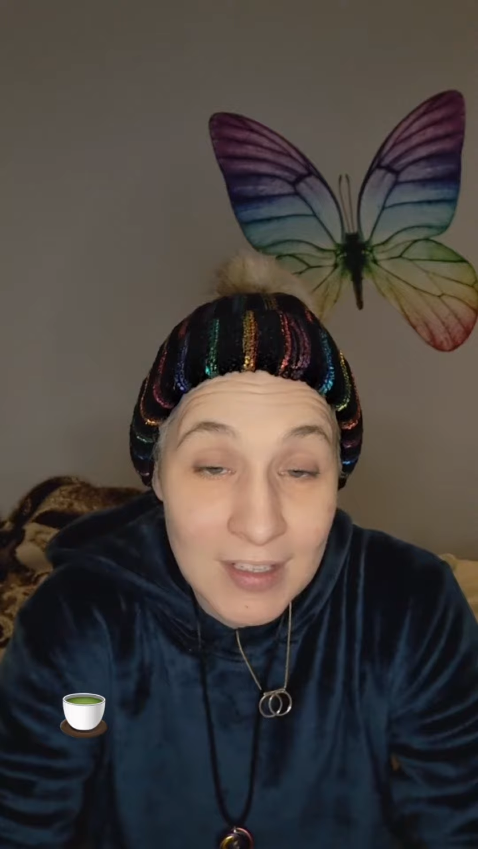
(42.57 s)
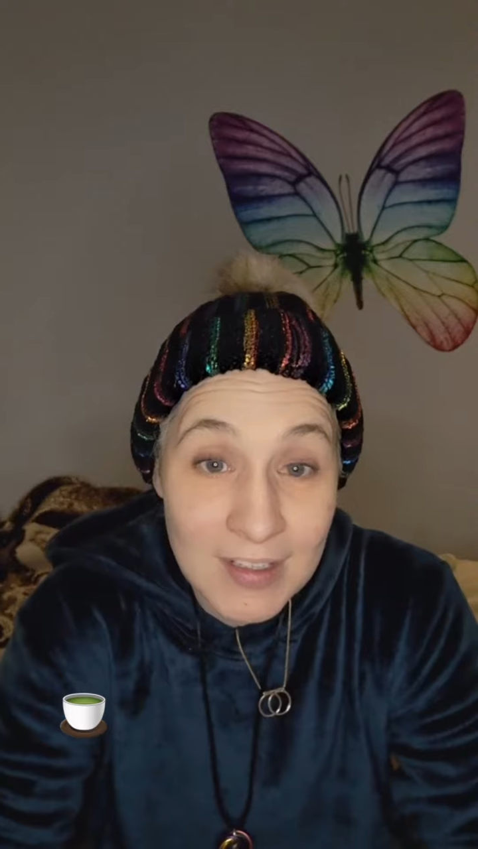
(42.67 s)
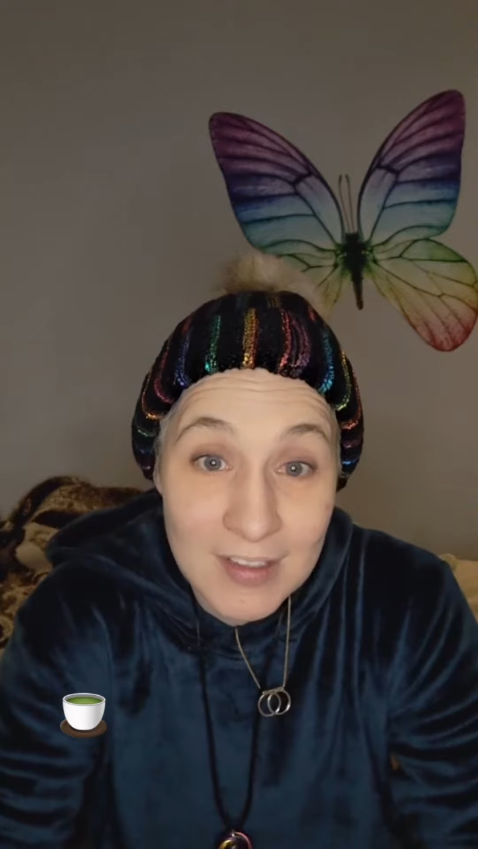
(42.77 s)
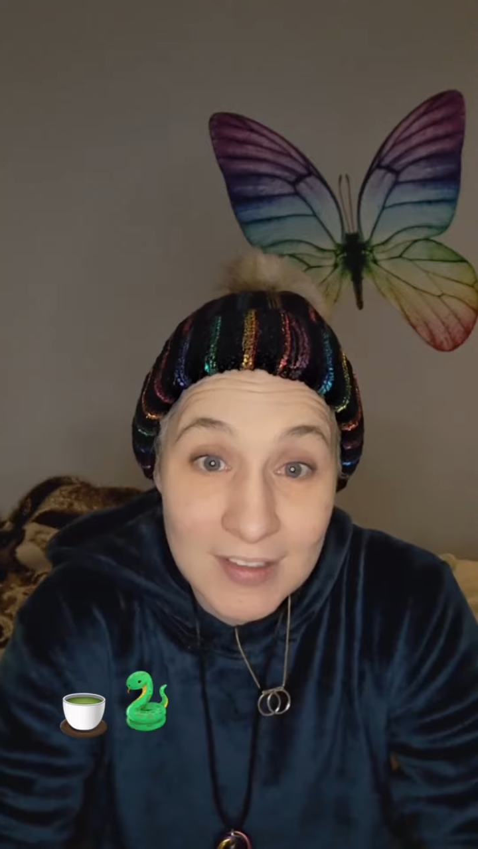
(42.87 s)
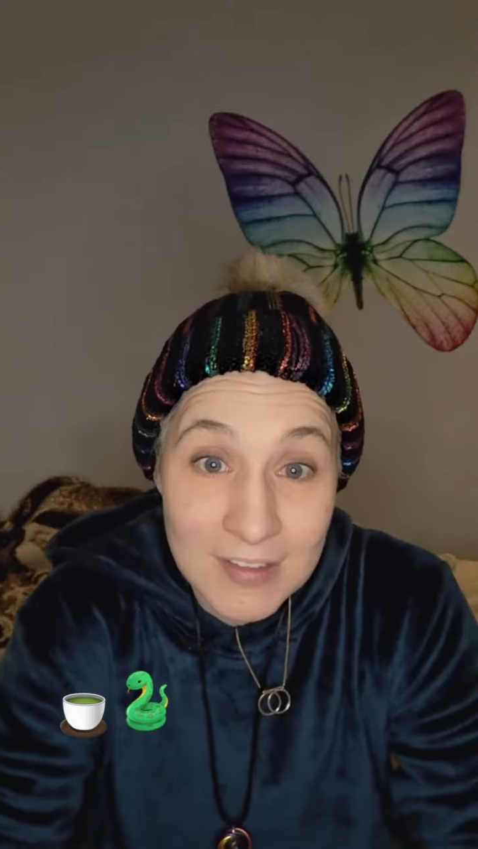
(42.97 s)

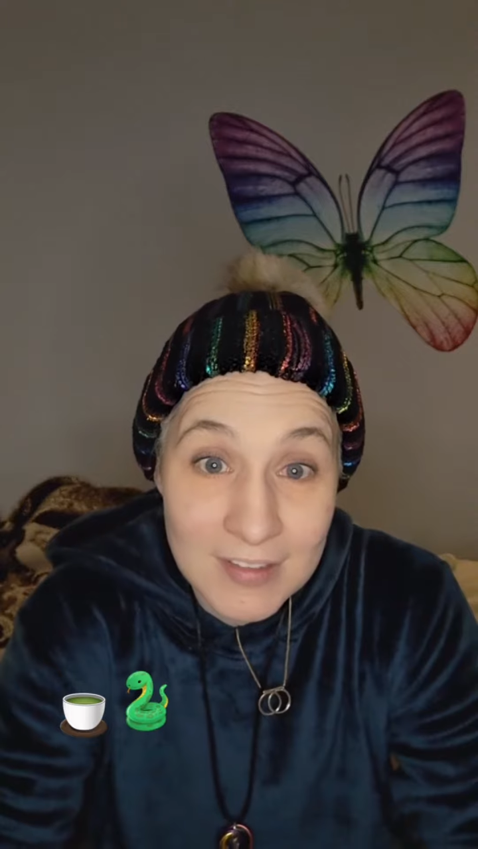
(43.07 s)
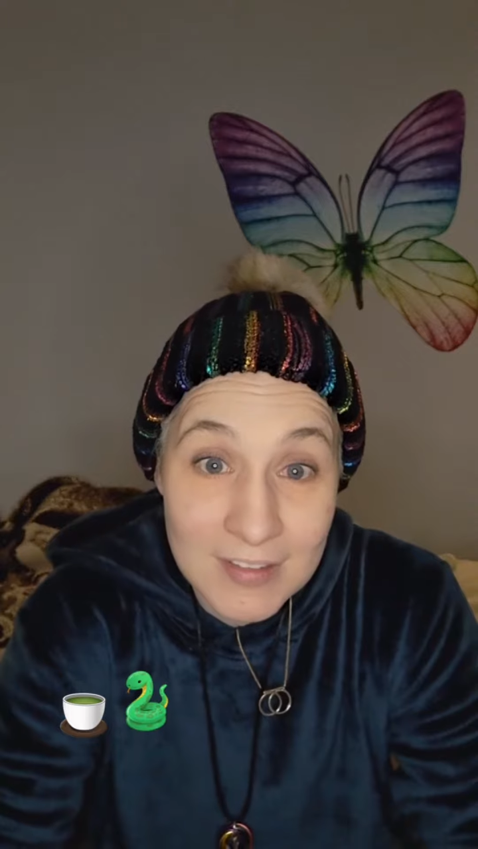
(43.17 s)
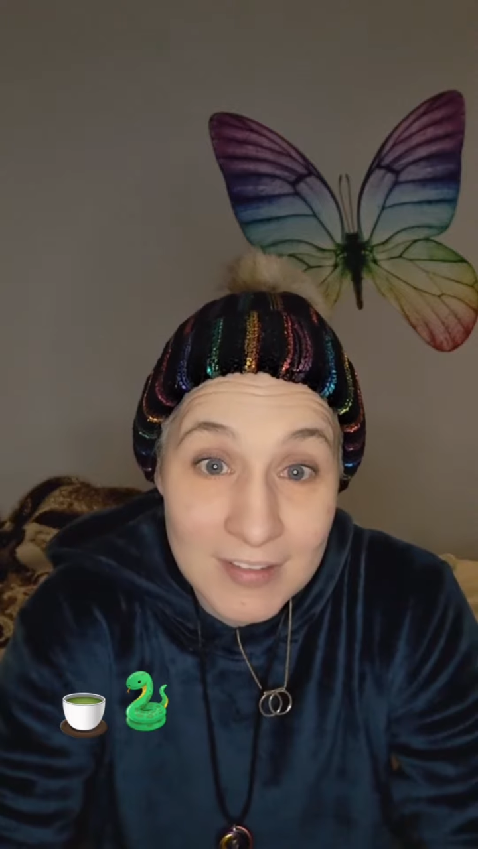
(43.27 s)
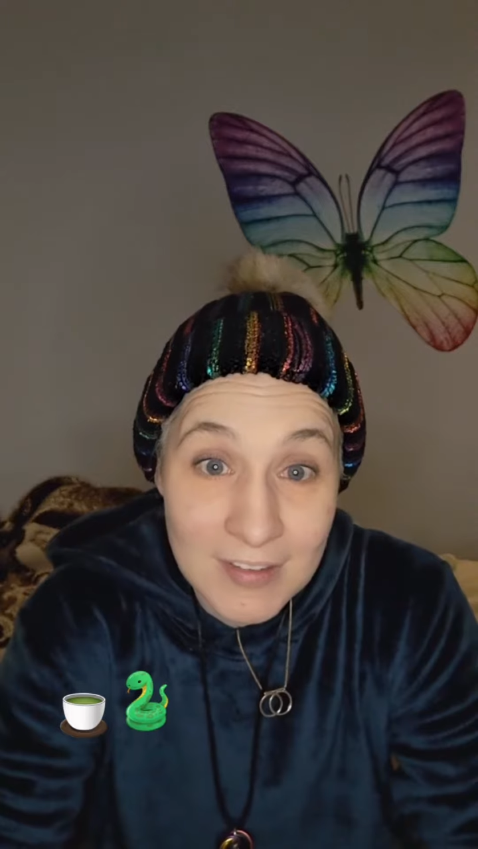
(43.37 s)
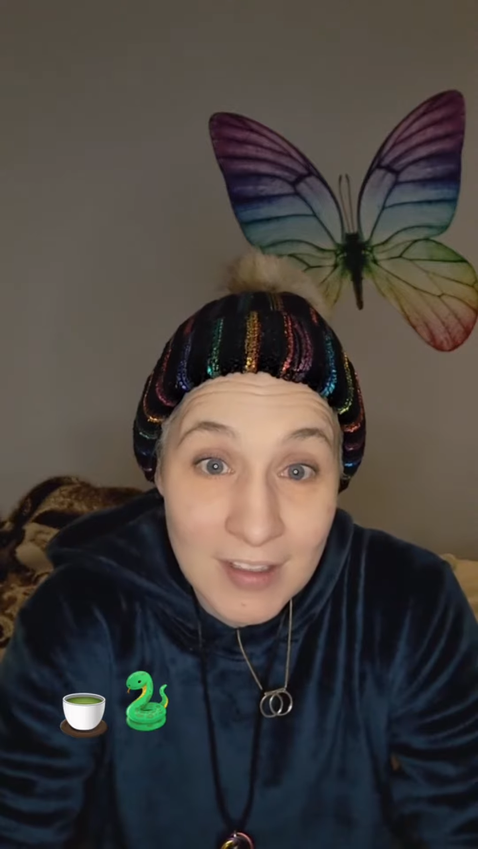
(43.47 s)

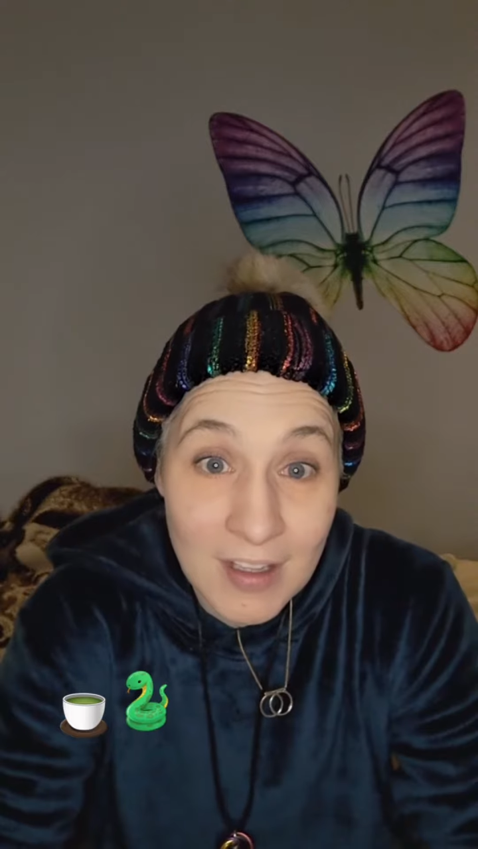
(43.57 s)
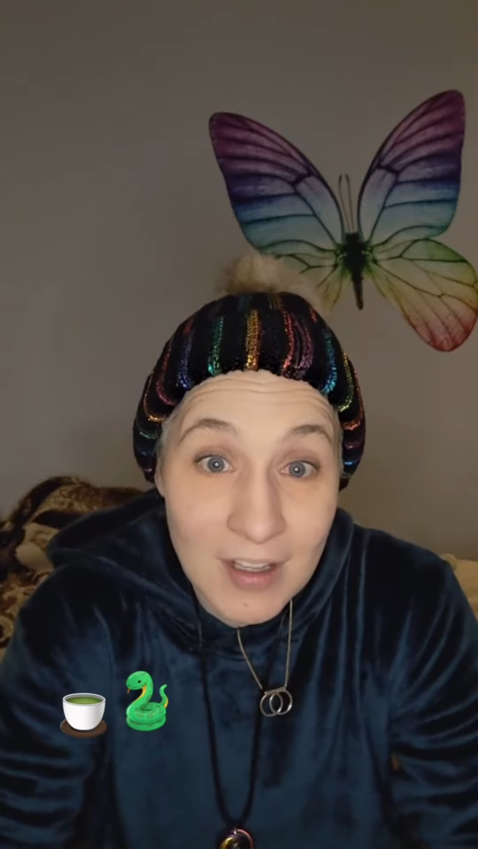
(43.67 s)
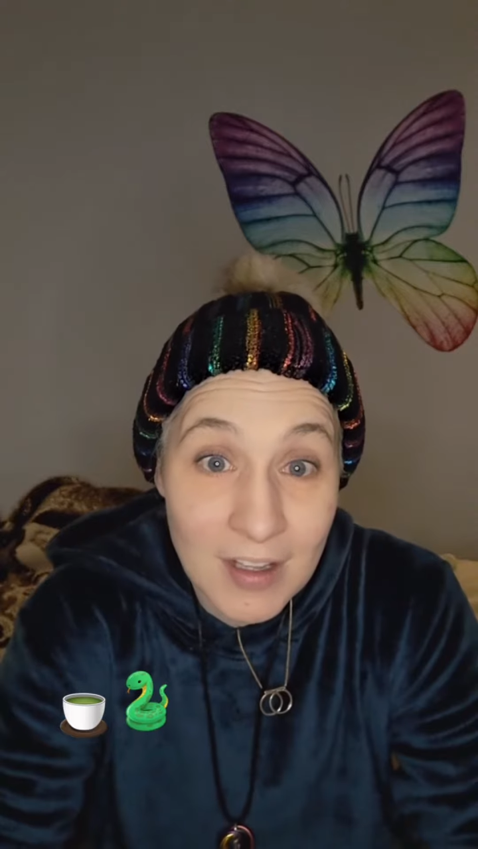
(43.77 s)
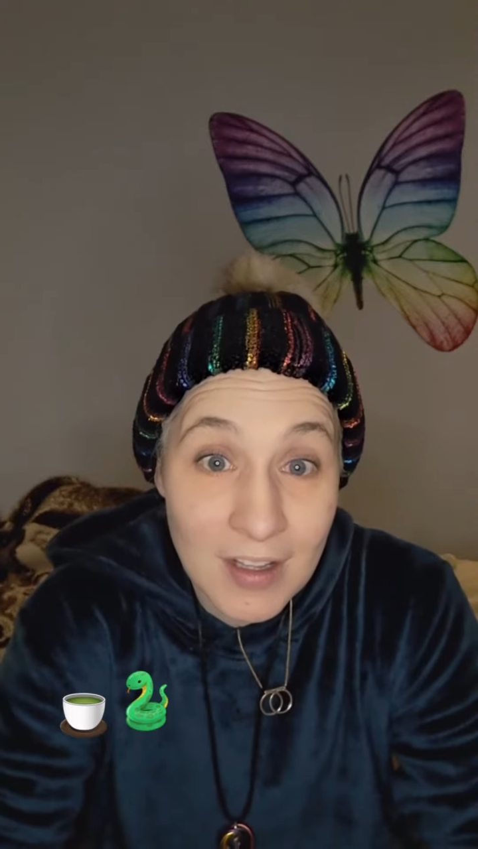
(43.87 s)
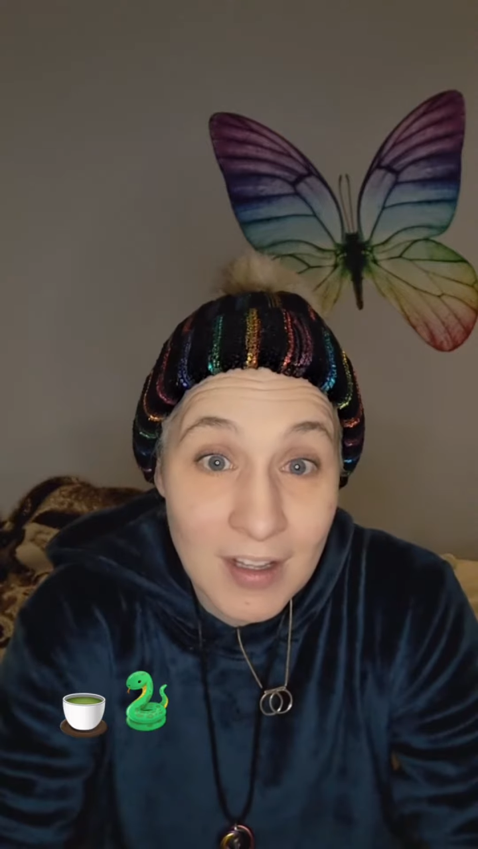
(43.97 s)
is
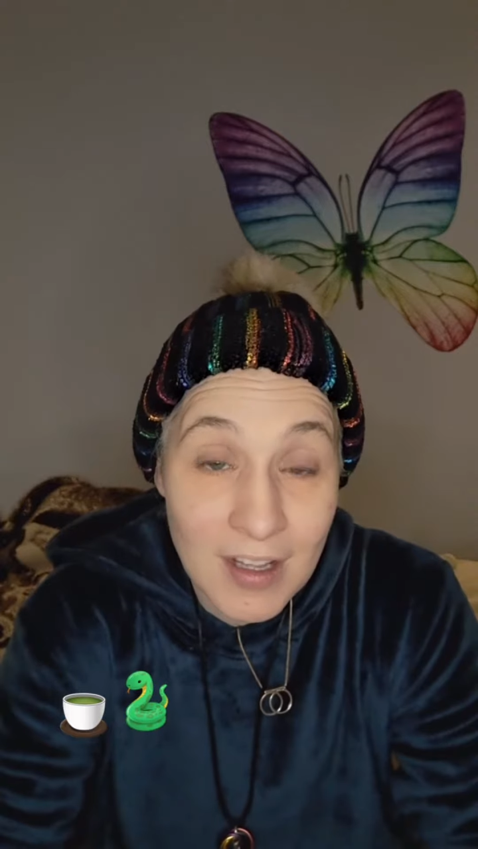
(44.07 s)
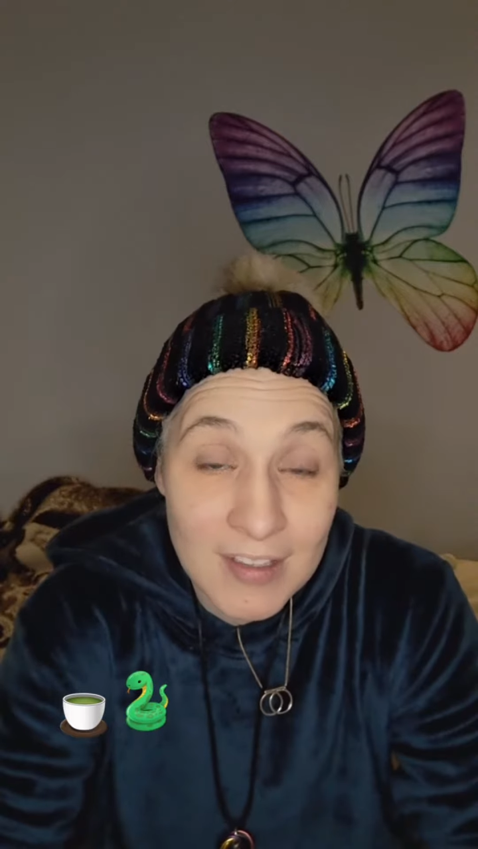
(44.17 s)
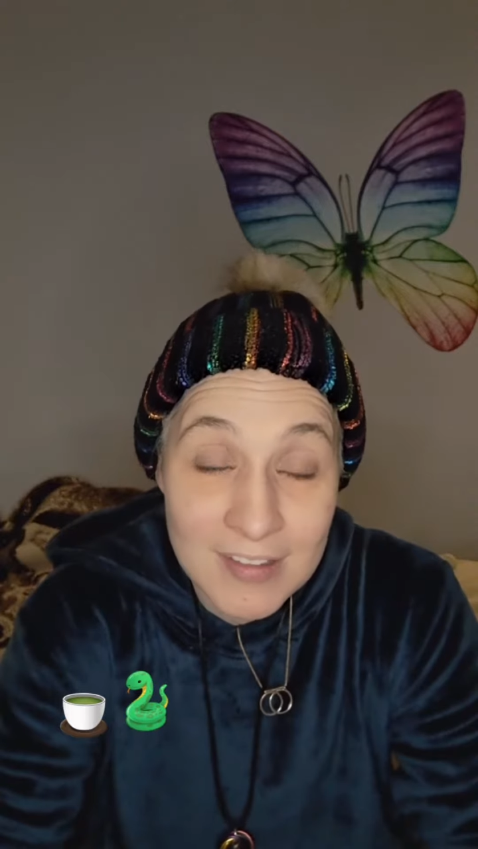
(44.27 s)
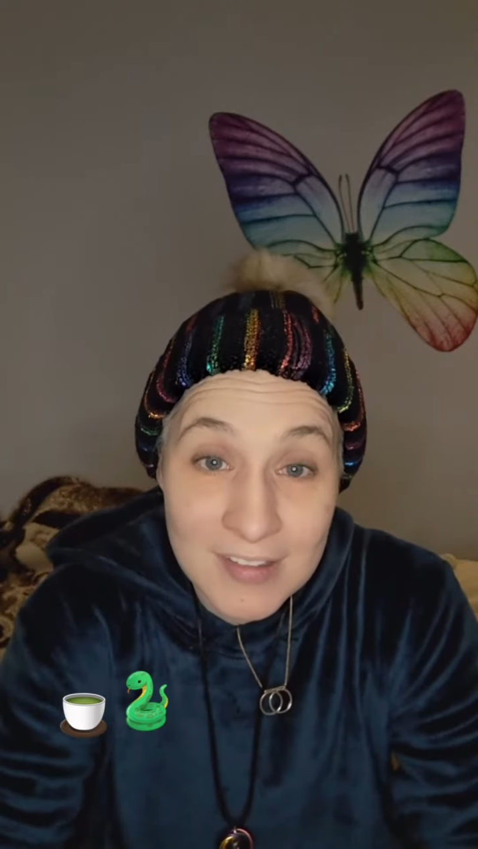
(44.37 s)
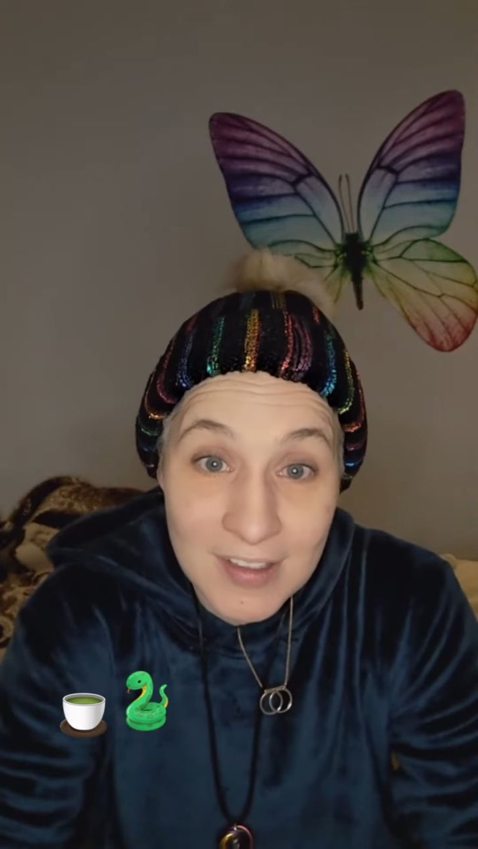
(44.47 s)
a
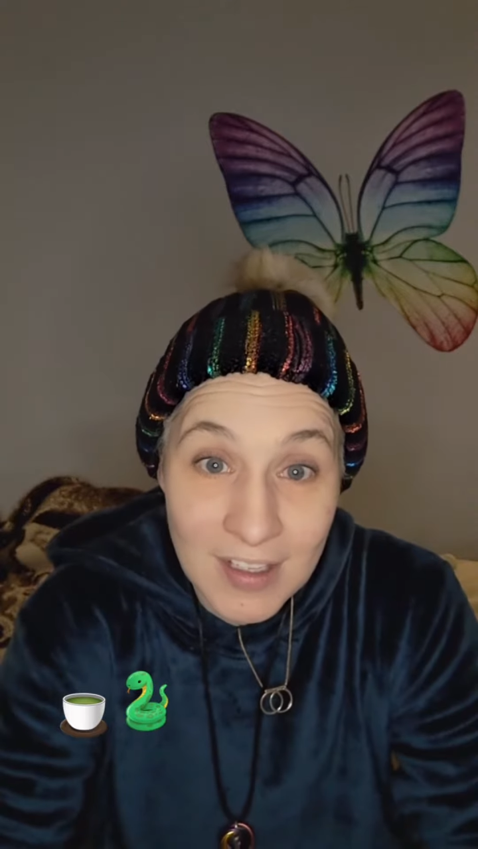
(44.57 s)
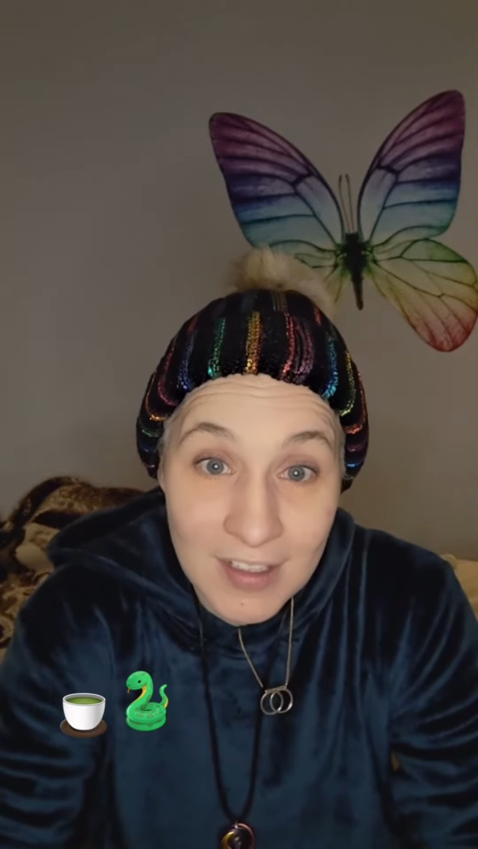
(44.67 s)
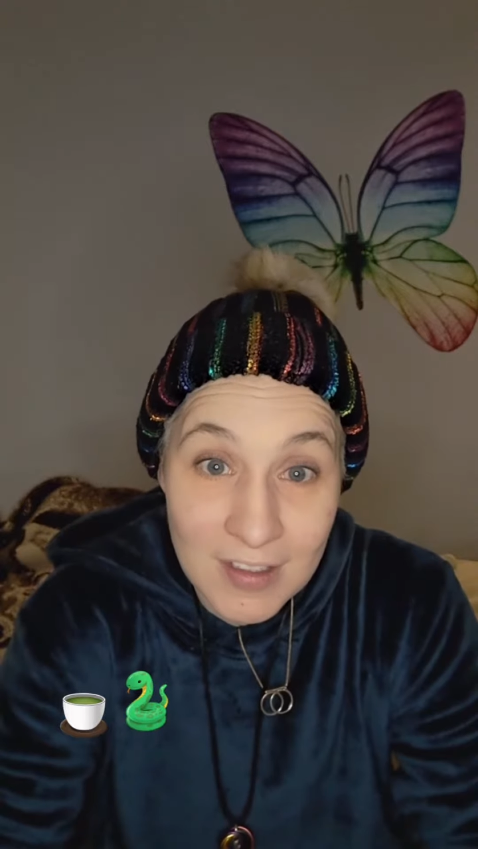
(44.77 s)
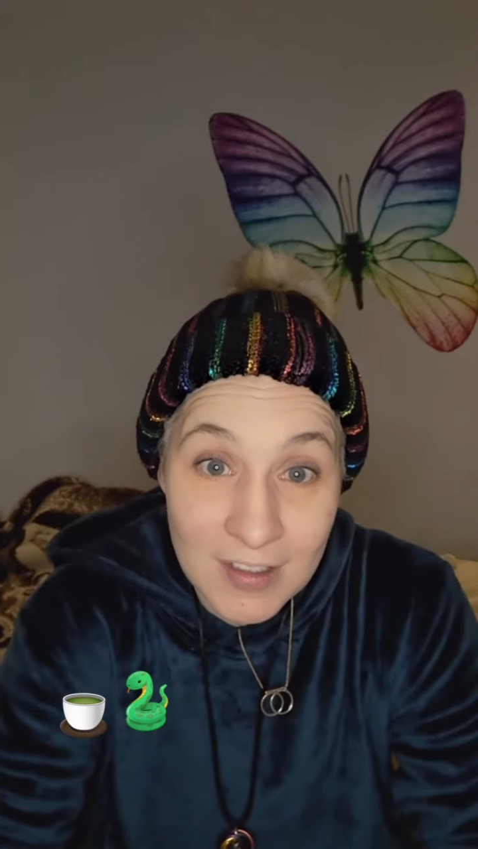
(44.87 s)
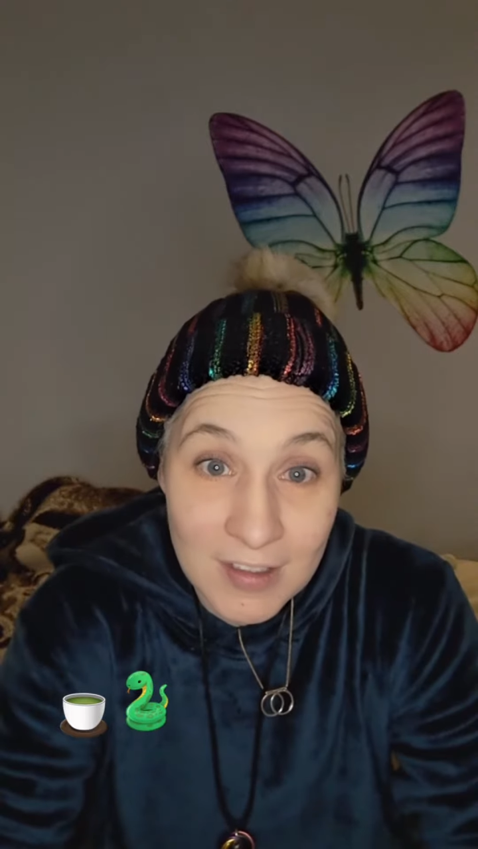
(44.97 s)
snake,